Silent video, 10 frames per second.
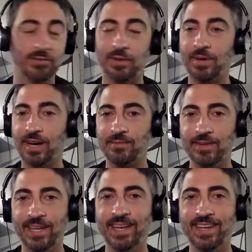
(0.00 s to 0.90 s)
He was right behind
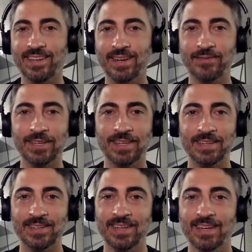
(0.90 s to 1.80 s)
me.
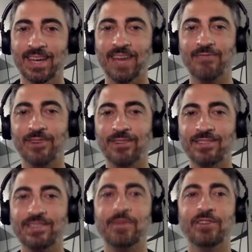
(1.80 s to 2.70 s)

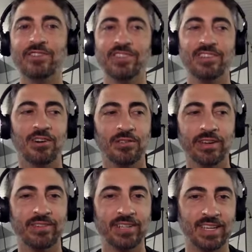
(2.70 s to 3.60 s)
Headphones mostly
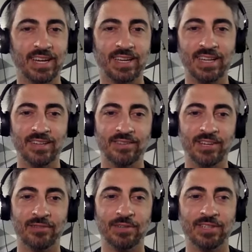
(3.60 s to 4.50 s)
dull everything. I can't even
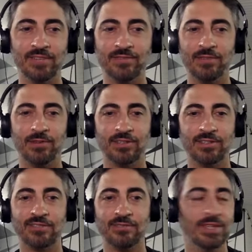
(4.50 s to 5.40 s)
hear when Tiffany walks
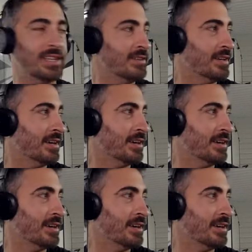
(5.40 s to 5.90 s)
through, but he